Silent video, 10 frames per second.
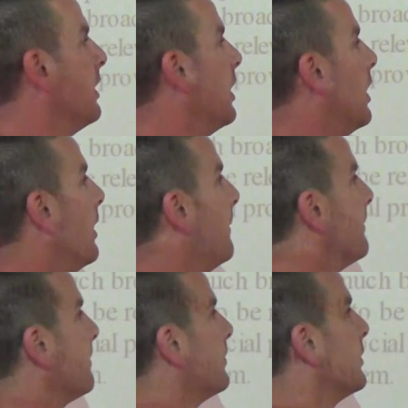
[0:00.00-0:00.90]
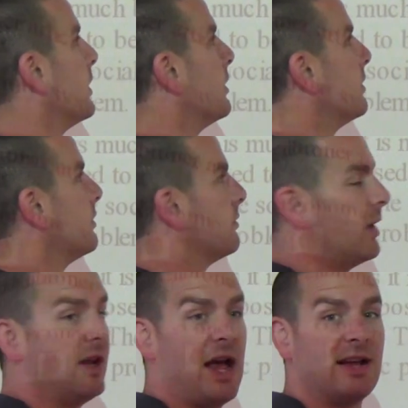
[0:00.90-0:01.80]

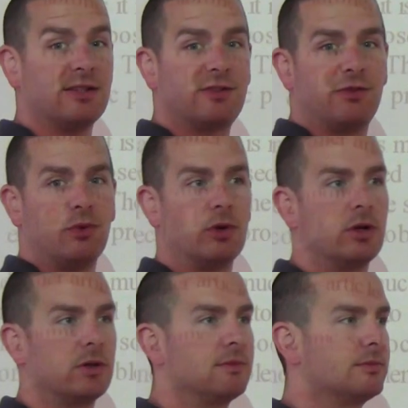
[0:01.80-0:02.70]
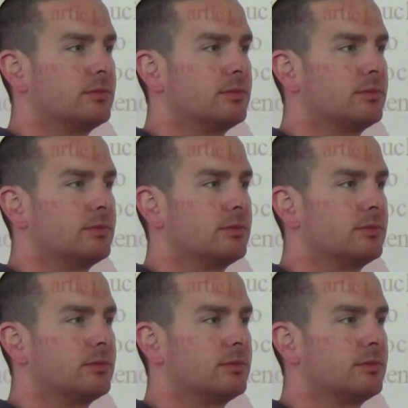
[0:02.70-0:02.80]
And has for